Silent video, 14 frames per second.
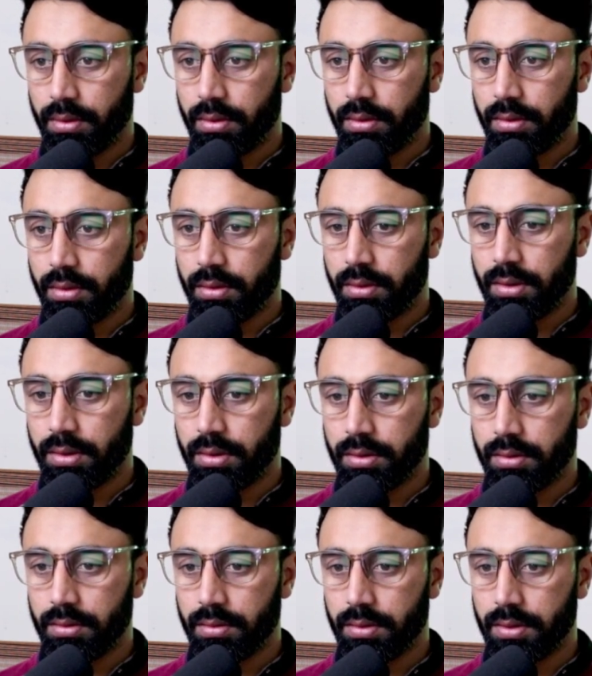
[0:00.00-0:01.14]
Again,
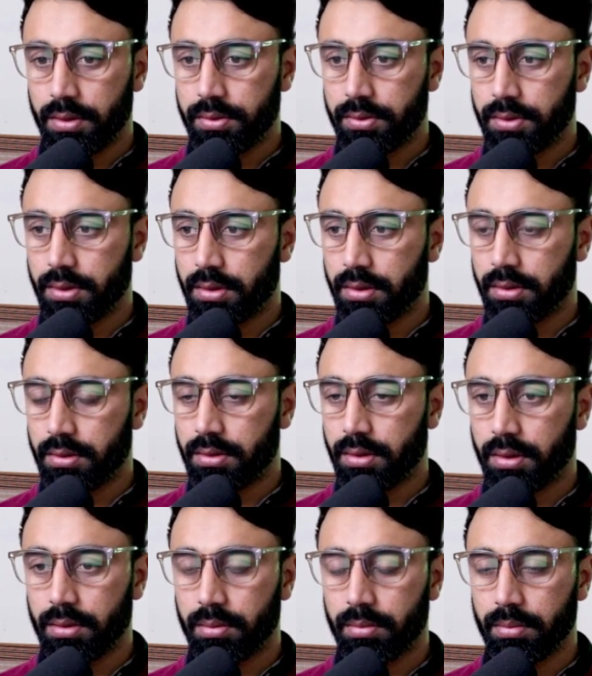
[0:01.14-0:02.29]
it's taking
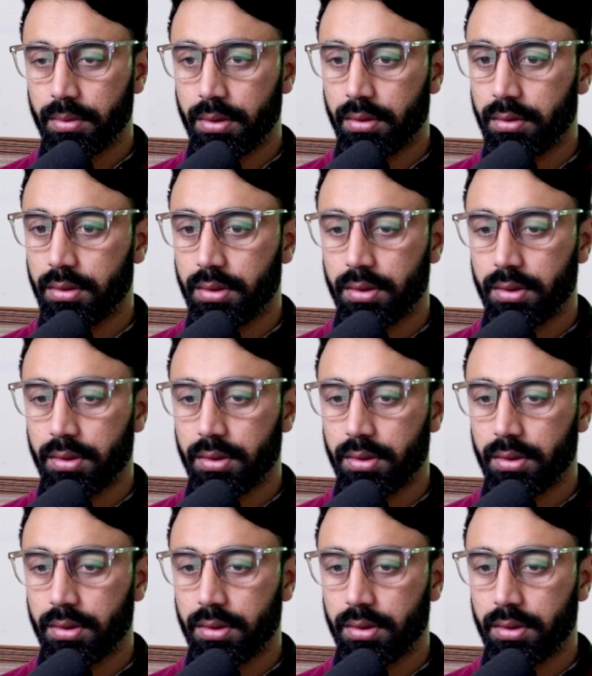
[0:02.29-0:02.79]
time and it